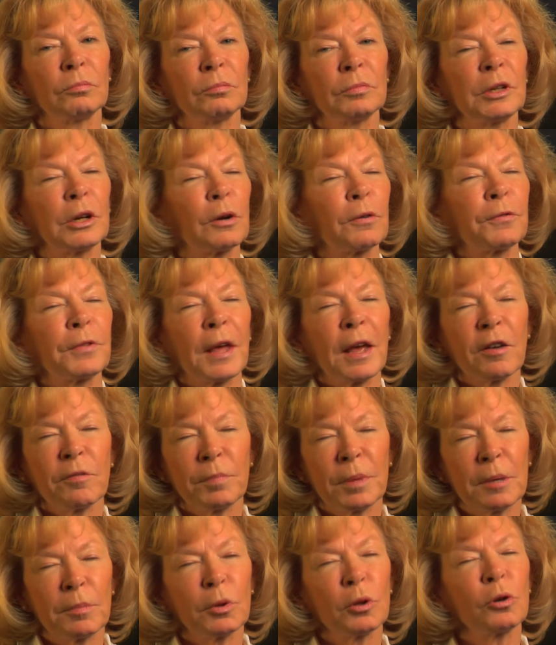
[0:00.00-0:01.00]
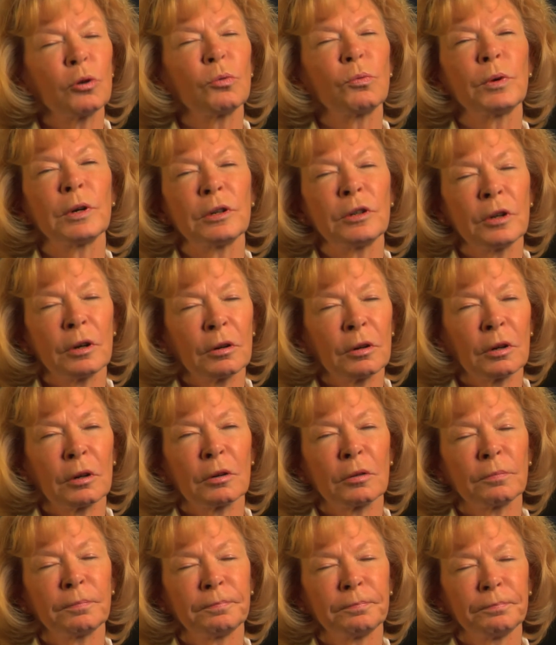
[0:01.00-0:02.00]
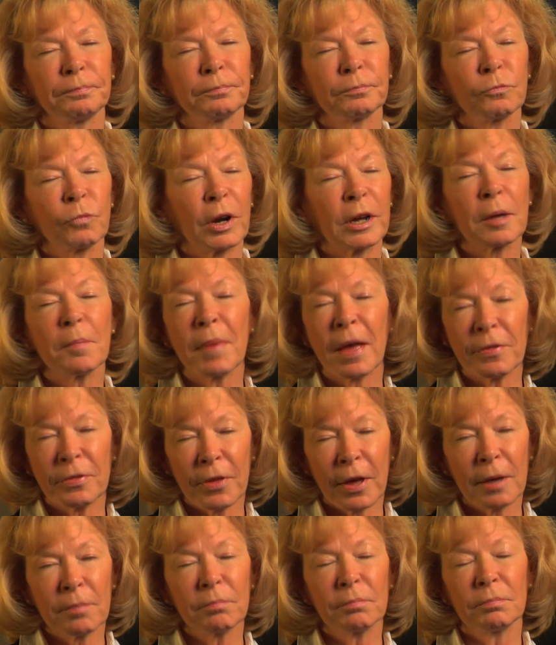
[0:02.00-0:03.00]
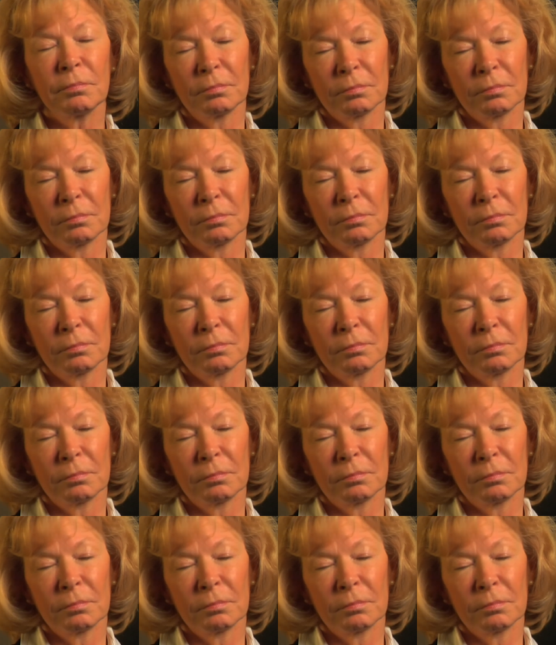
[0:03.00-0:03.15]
you know, if they have people who would recommend them,